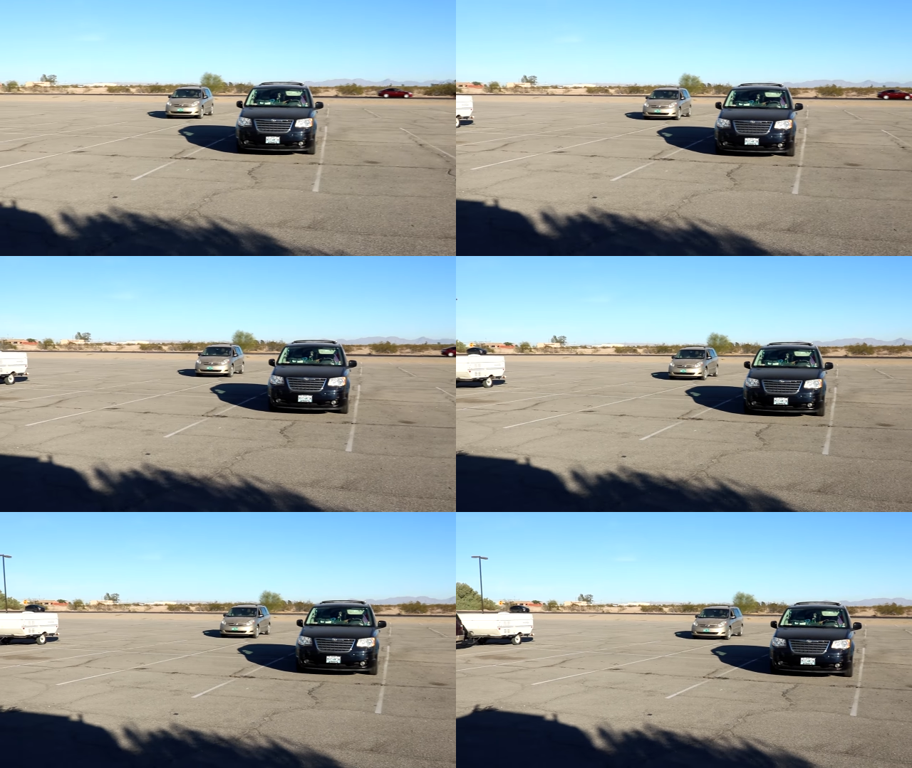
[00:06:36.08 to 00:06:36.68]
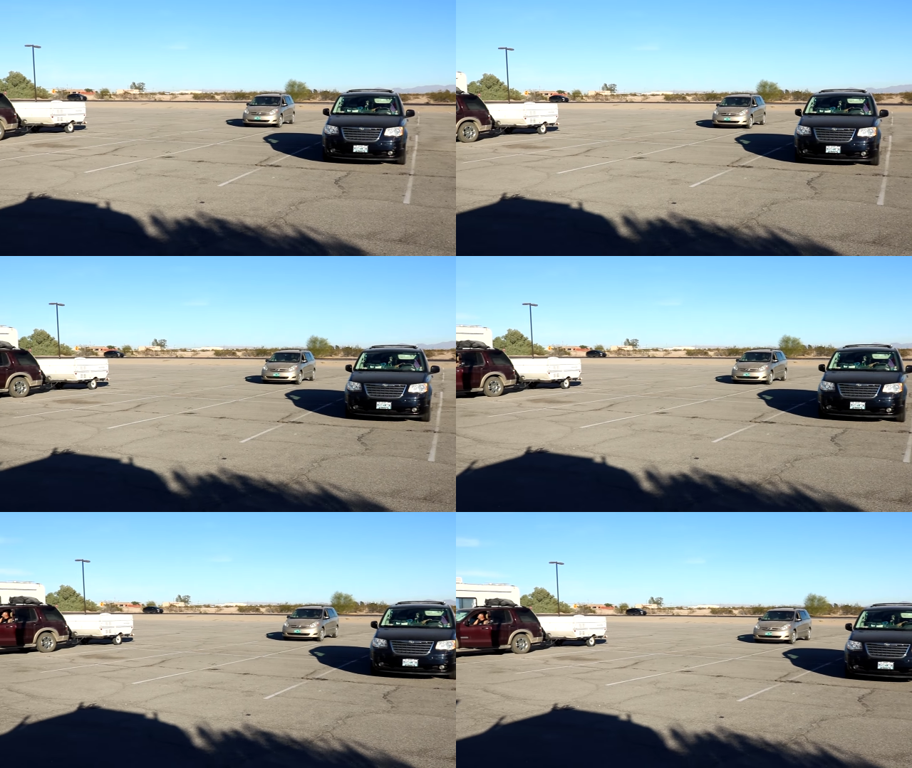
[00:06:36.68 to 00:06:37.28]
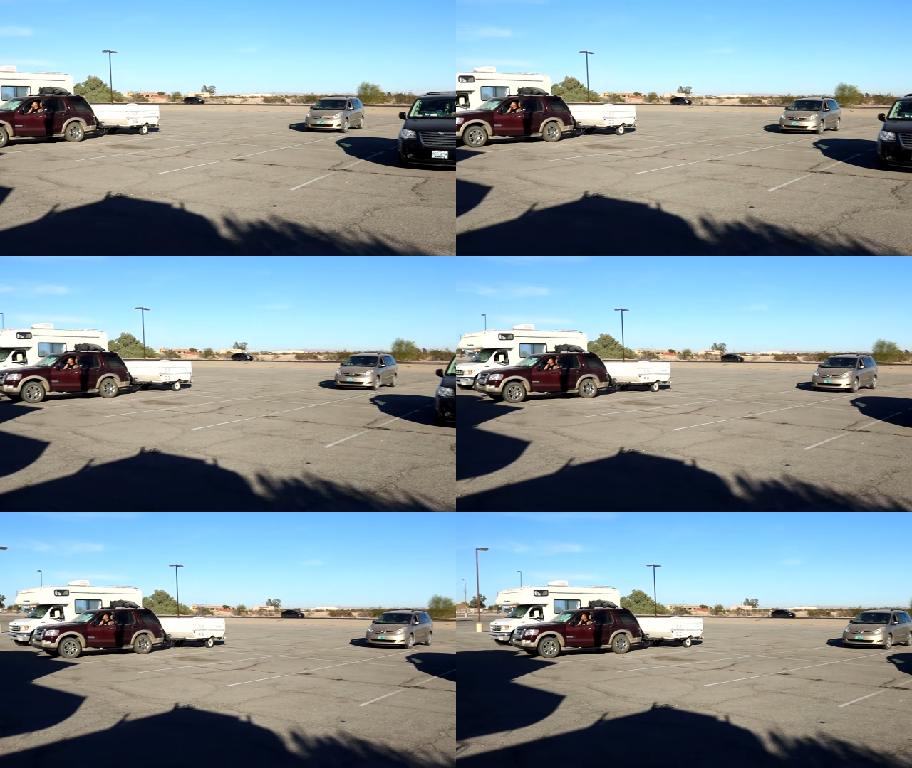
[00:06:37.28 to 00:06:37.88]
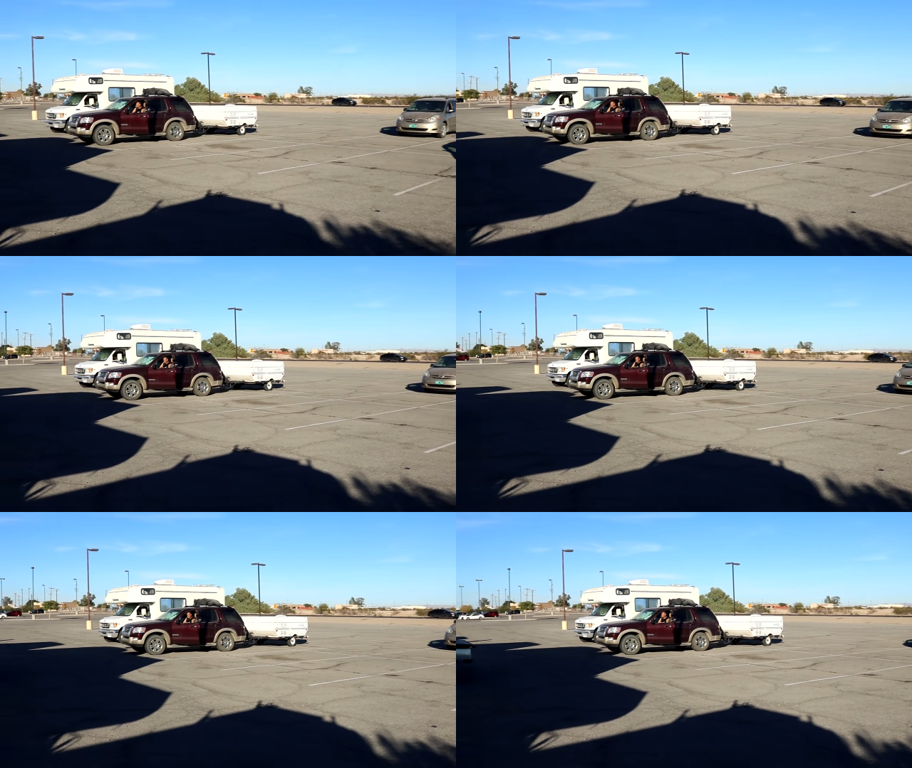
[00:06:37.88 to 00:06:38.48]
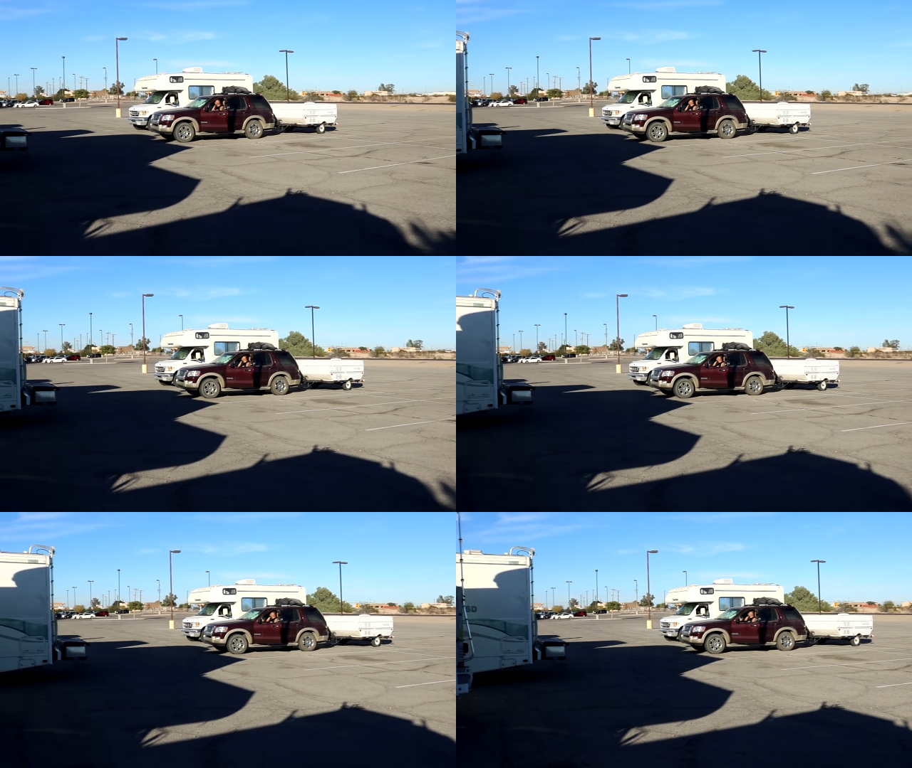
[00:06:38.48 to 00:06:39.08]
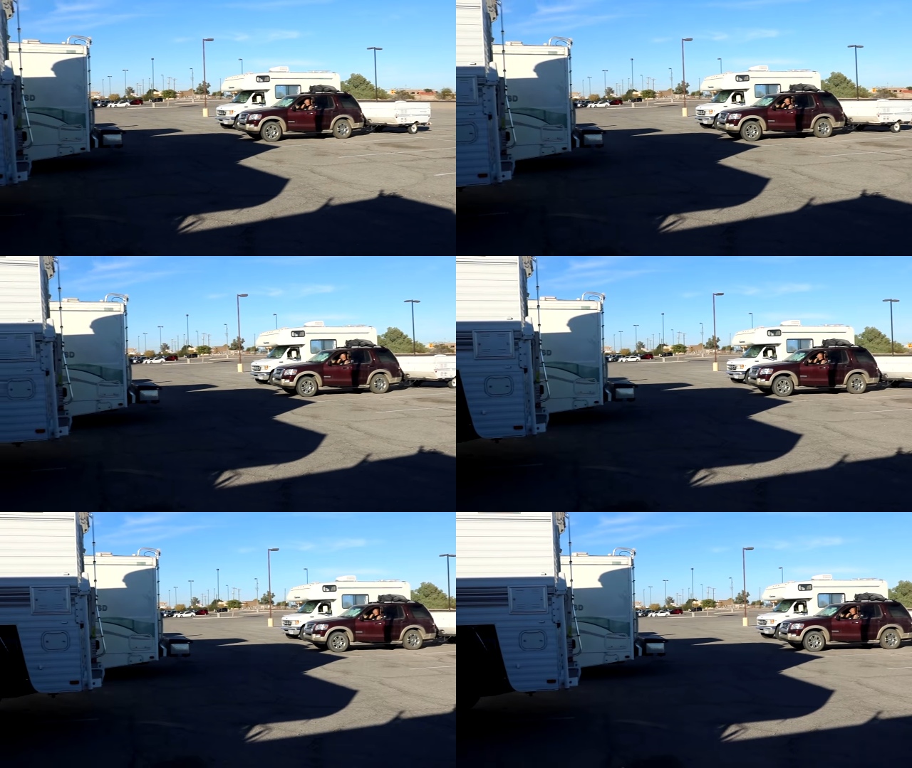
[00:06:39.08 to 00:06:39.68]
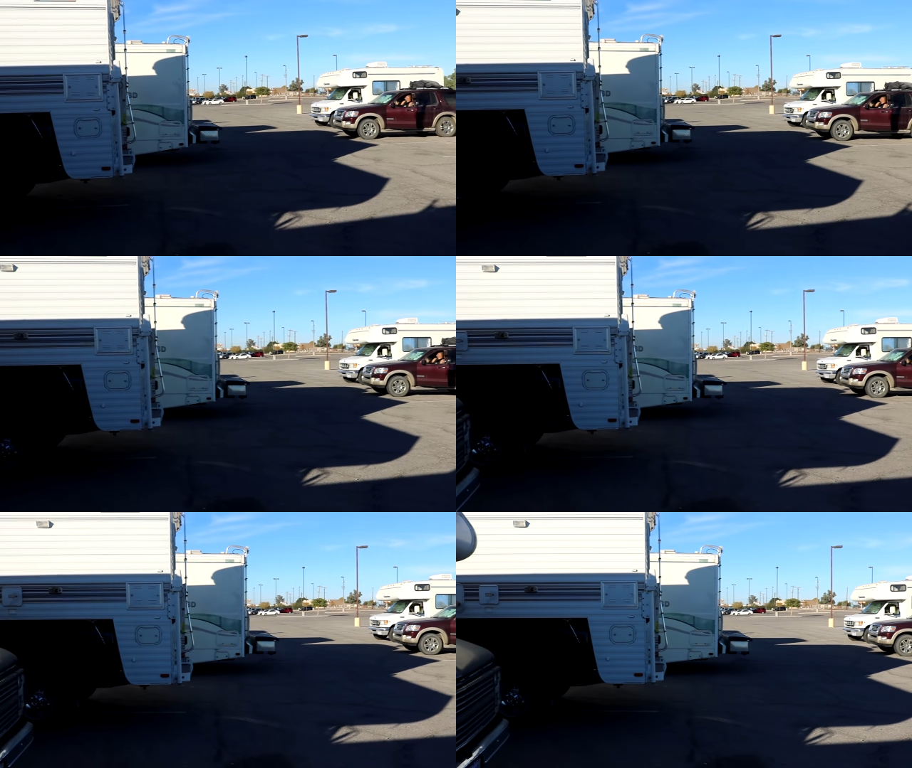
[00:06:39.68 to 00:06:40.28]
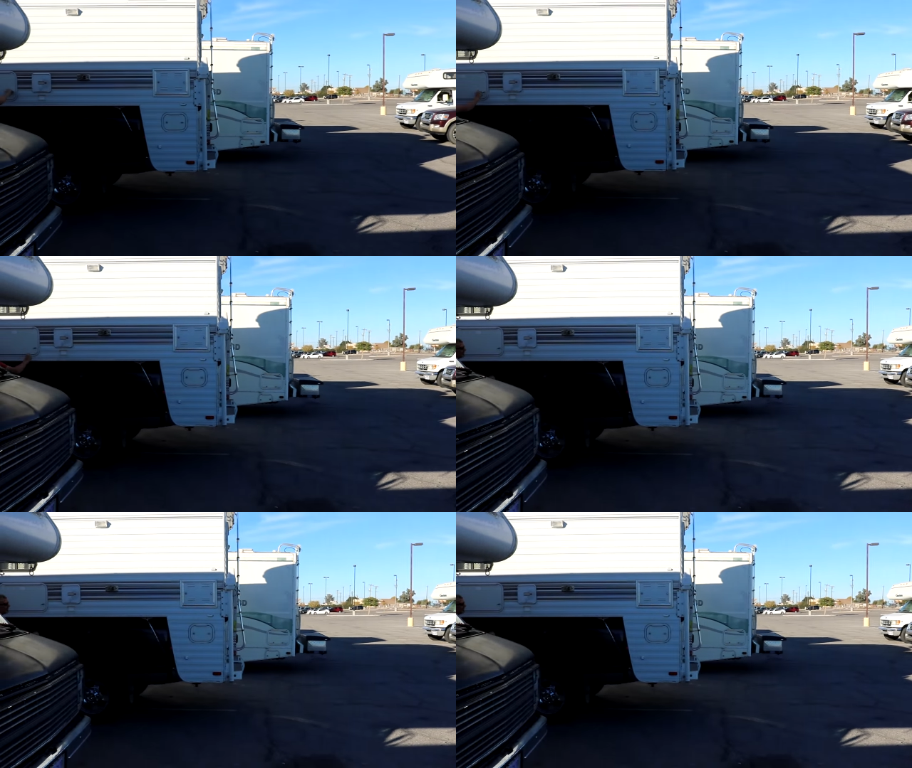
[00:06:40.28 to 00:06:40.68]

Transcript: No face is visible, so there are no lips to read.